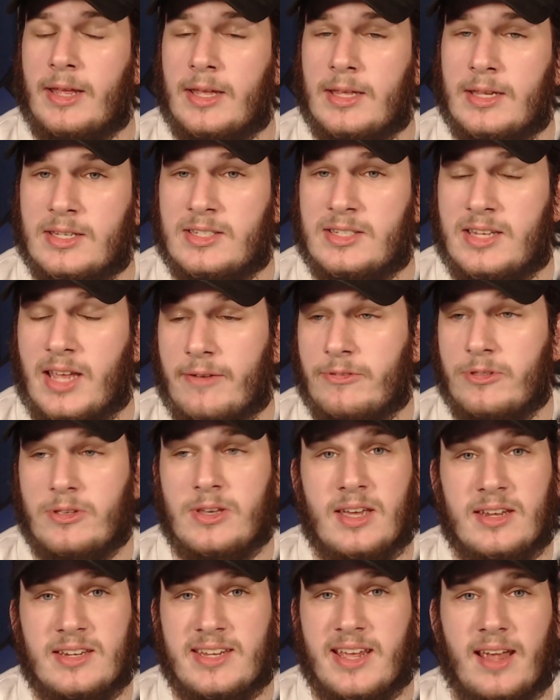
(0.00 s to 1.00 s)
It is definitely
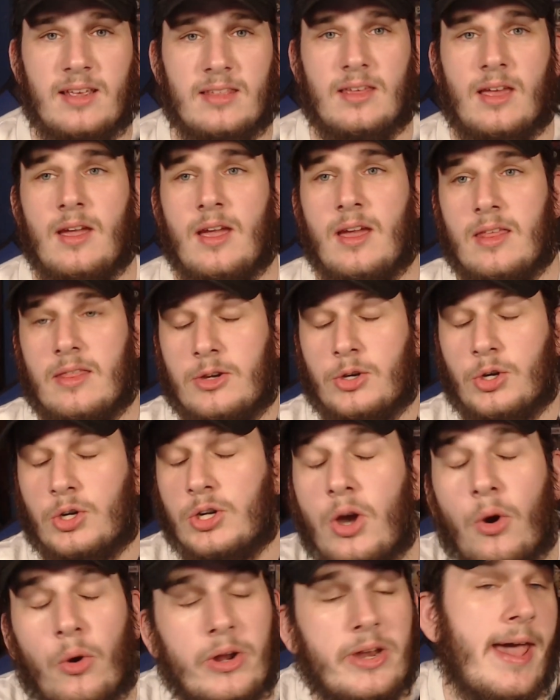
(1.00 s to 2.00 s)
a deck that you're
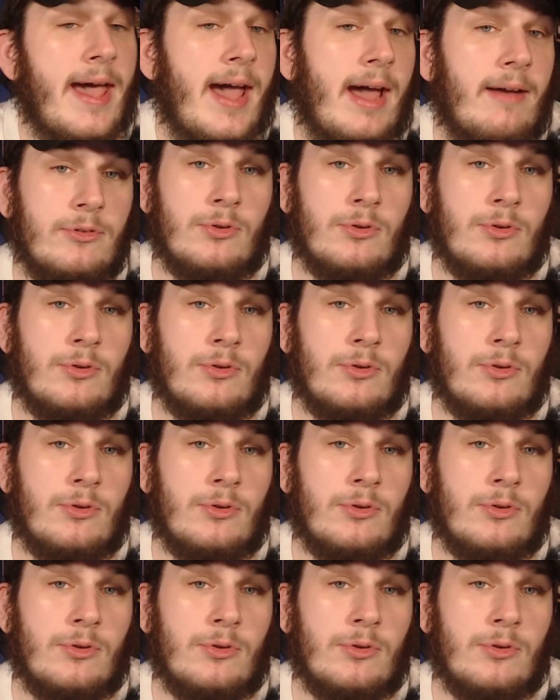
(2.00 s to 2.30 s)
going to have